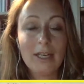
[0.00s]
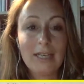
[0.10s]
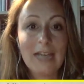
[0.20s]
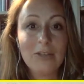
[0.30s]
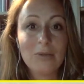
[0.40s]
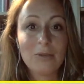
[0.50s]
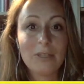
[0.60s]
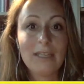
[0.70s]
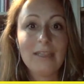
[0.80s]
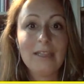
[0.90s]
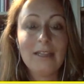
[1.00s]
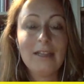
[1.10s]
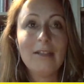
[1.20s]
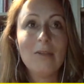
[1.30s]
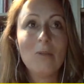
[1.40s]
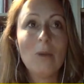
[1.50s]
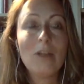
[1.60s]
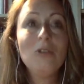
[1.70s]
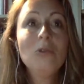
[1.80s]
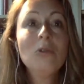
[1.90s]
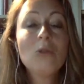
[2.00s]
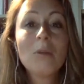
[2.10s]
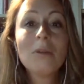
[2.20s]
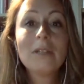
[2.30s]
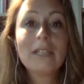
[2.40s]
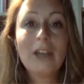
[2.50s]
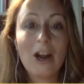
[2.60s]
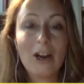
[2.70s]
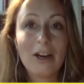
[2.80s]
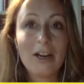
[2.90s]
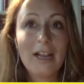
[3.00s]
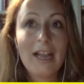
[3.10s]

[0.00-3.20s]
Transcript: naturally, what you normally are,